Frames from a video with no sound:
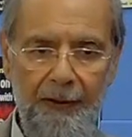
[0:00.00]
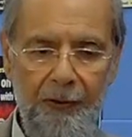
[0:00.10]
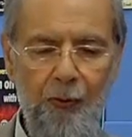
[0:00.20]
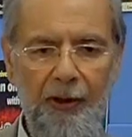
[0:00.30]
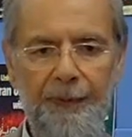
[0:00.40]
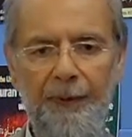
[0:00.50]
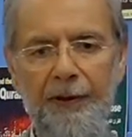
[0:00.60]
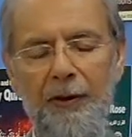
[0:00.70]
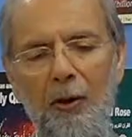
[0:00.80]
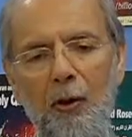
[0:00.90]
two
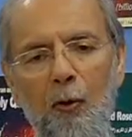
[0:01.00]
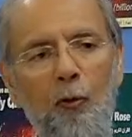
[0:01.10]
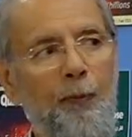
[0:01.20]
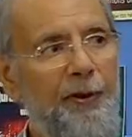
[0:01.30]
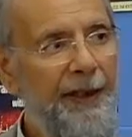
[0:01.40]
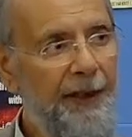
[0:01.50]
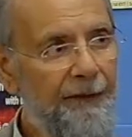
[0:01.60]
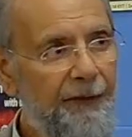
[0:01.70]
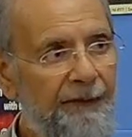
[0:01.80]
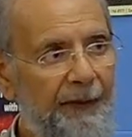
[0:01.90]
husbands, who would be the head
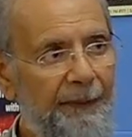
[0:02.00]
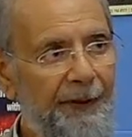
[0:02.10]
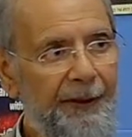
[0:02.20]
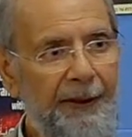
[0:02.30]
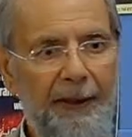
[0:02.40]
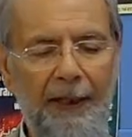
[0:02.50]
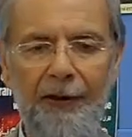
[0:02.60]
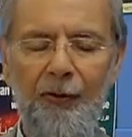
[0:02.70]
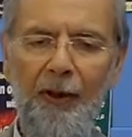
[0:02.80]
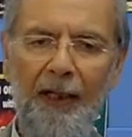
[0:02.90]
of the family?
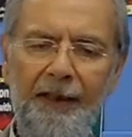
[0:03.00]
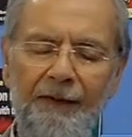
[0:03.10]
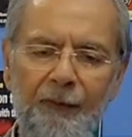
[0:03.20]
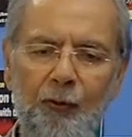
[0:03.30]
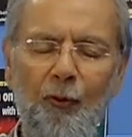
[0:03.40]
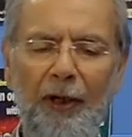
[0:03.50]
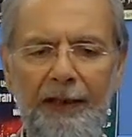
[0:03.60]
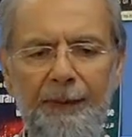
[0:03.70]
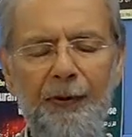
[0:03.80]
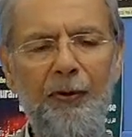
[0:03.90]
And you can't have two
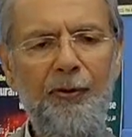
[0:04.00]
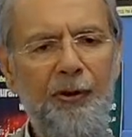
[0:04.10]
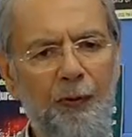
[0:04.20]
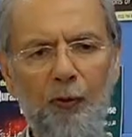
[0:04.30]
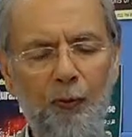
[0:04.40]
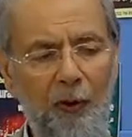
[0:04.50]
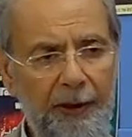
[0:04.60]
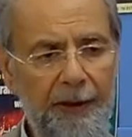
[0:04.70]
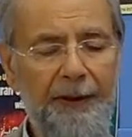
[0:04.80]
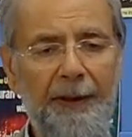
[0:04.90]
heads because it won't
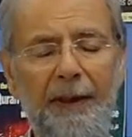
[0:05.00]
work.